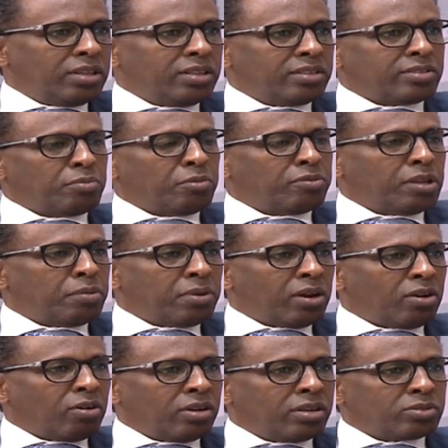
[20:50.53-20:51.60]
Some of them are
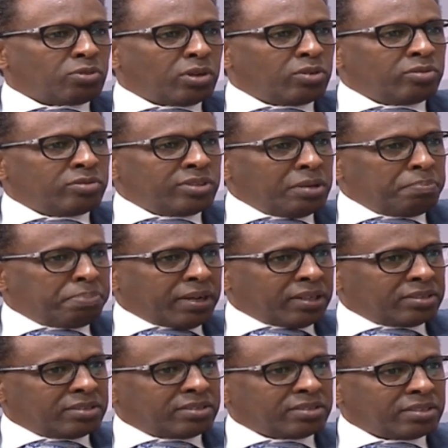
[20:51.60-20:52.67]
lawyers. Why don't they
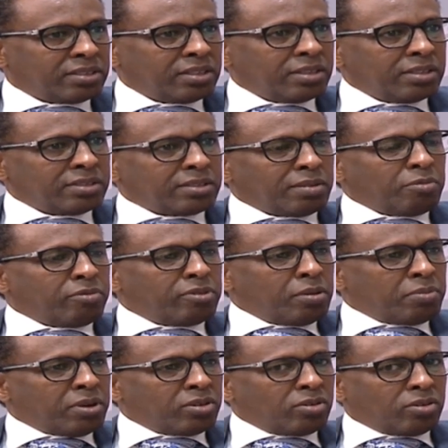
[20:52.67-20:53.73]
practice? Some of
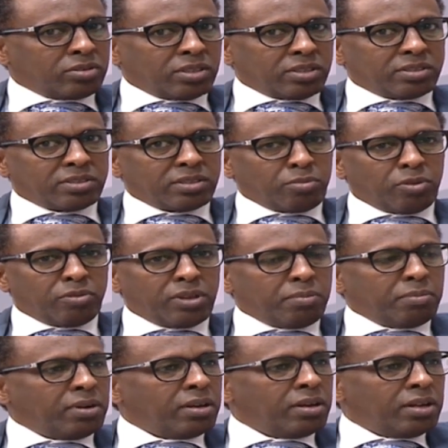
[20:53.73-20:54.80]
them are doctors. Some of
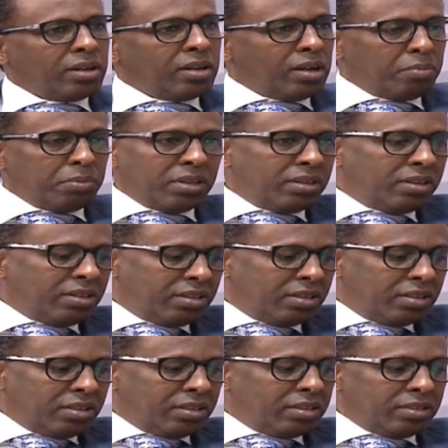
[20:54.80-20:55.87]
them are, I mean,
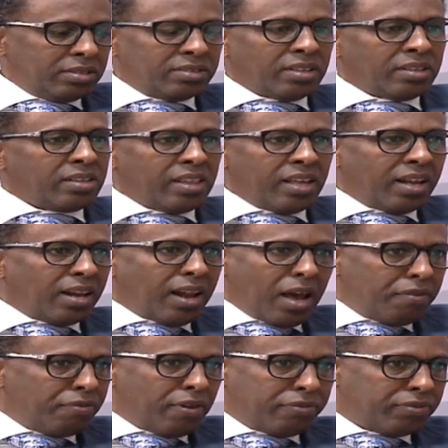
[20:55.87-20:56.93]
isn't there
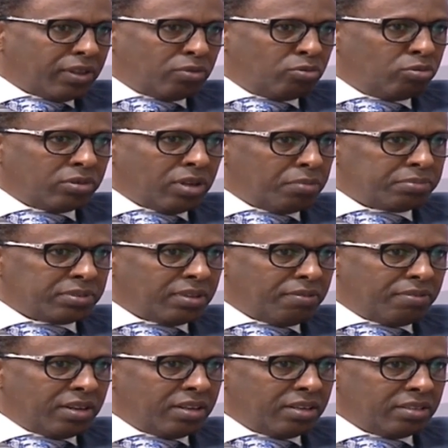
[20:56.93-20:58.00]
life after two terms,
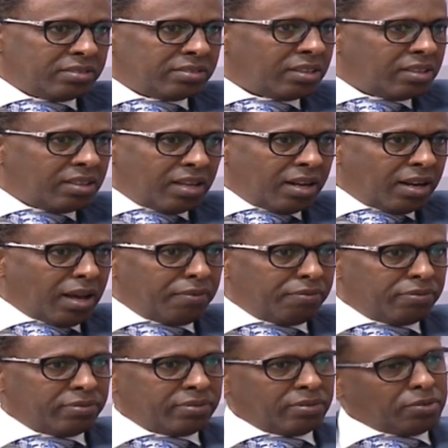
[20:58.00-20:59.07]
Governor? Isn't there
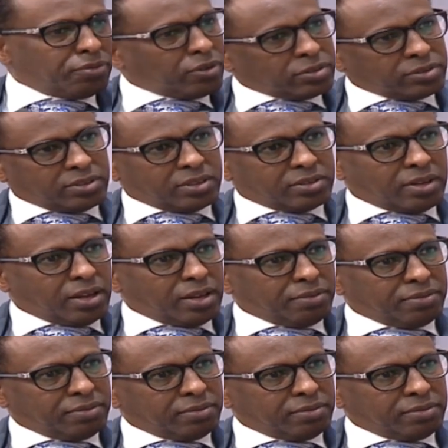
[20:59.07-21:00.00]
life? Of course, there's life.